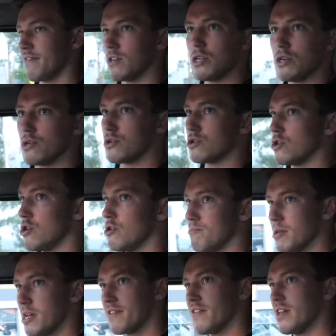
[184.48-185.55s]
for YouTube,
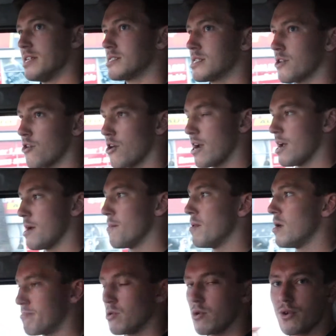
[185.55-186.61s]
plans for
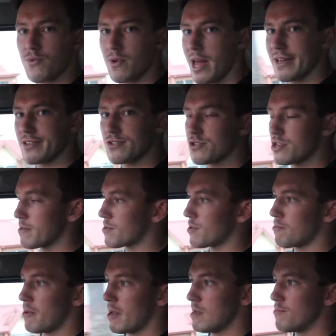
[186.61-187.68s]
Instagram, building relationships
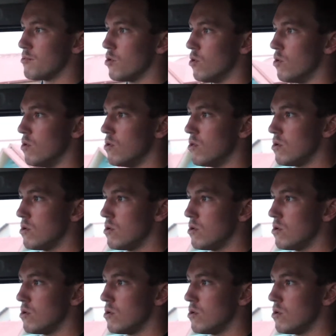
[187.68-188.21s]
with people.